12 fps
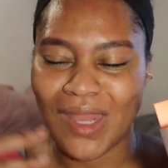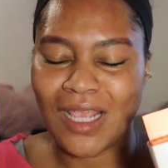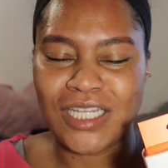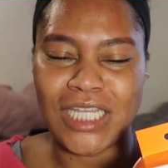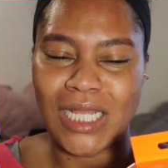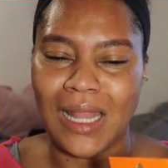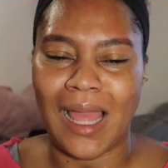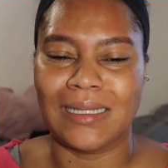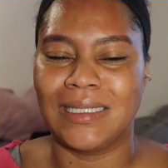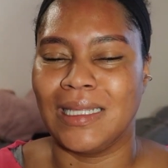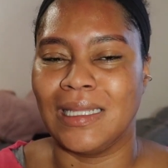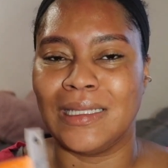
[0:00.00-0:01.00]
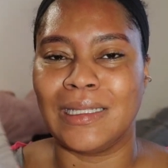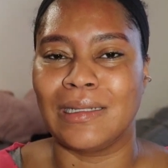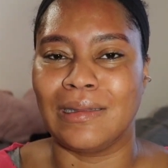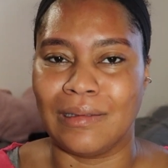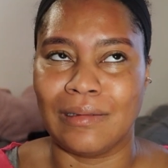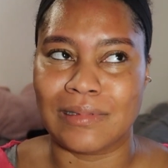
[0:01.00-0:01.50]
she clocked in and did a
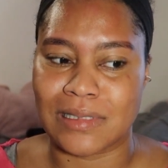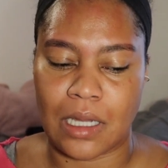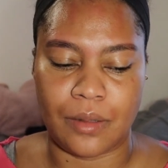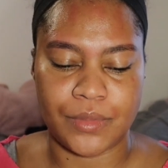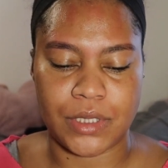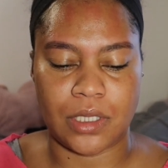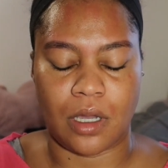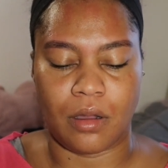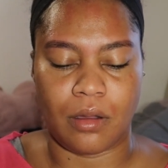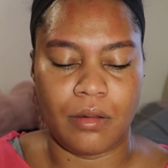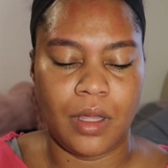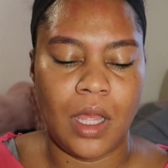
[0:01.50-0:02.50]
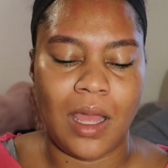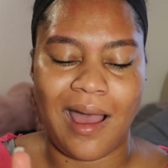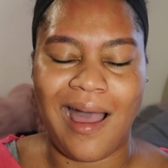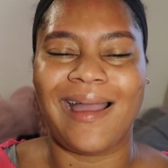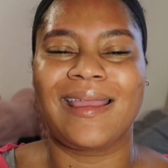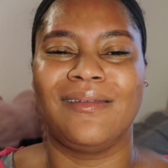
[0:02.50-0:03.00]
little something, so
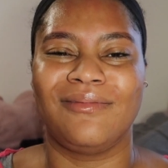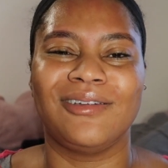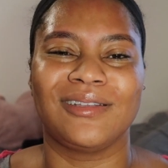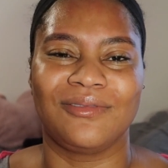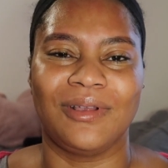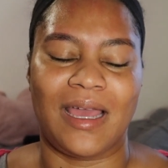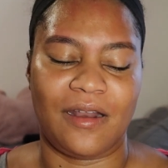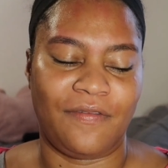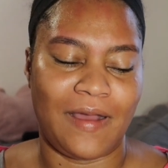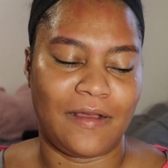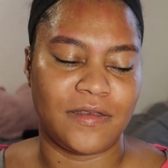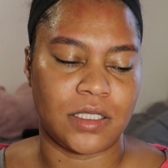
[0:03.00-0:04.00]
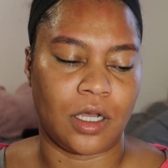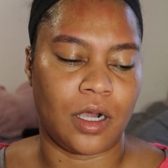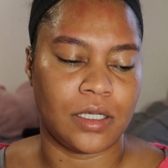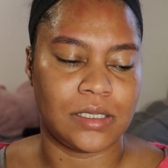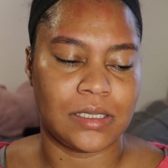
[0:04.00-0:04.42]
I'll give it 3 out of 5 stars.